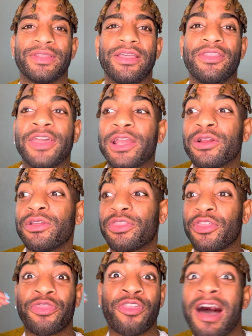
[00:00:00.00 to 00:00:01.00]
They're the
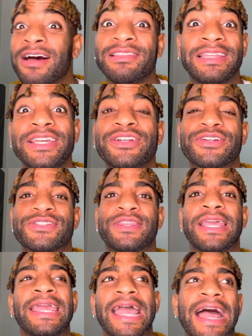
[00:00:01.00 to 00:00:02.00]
thought leaders.
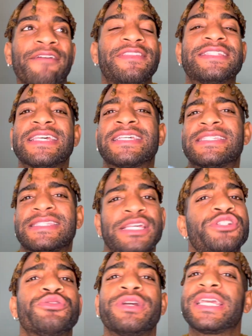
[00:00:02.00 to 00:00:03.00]
They have this
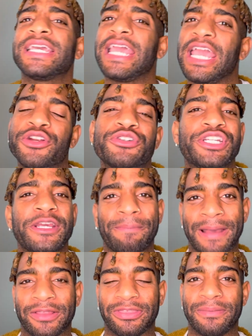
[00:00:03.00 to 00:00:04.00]
eccentric energy
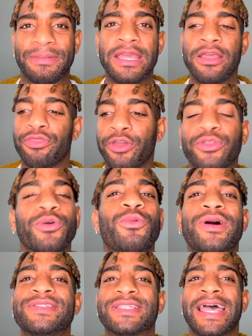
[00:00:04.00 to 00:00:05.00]
about them. They're the
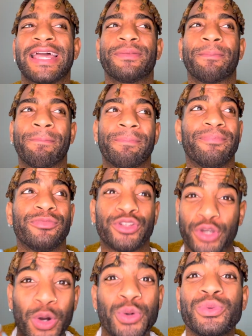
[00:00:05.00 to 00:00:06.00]
ones that
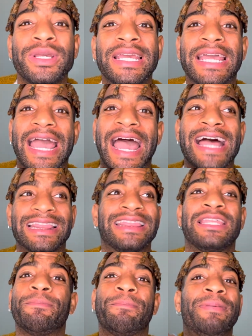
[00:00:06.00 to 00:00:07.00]
go at
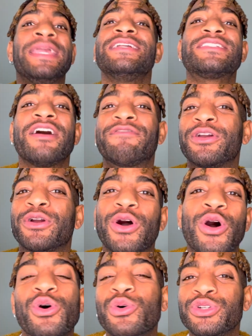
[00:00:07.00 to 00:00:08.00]
the beat of their
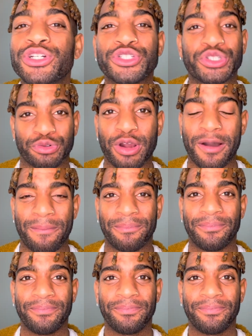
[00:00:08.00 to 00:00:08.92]
own drum.